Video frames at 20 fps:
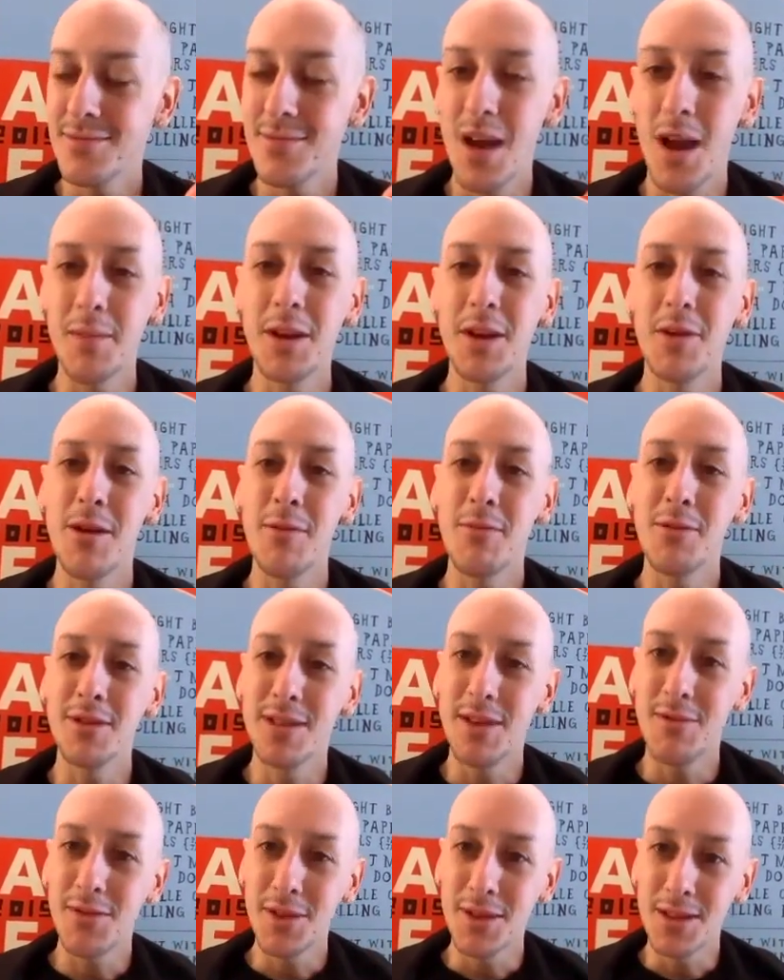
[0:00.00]
I'm going to
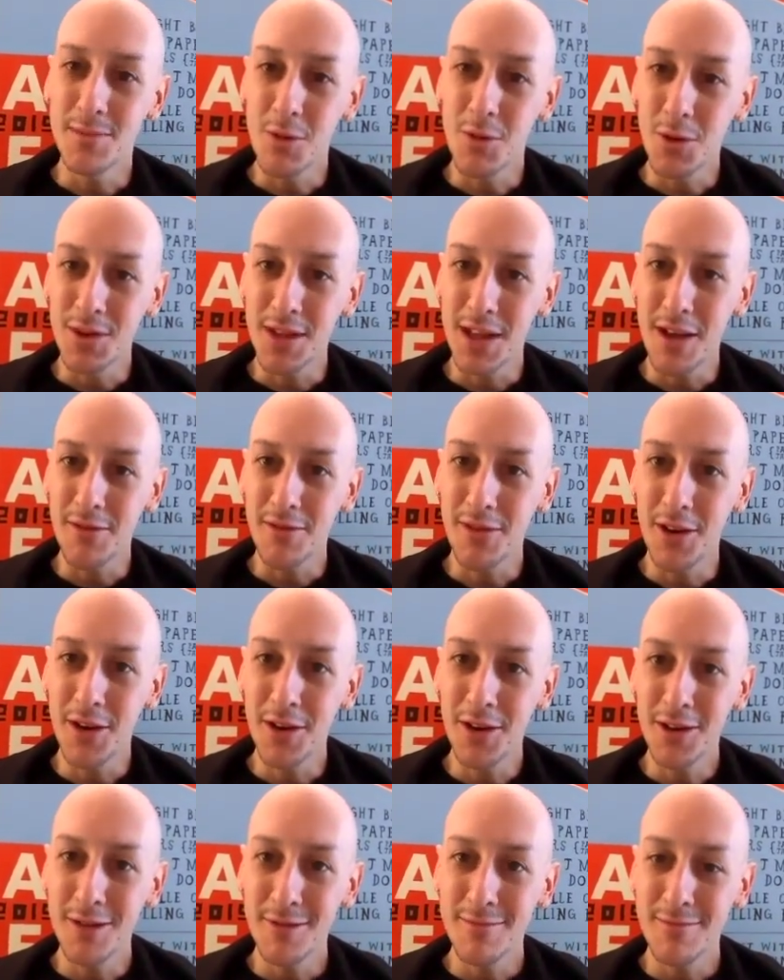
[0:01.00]
represent for the small town folk.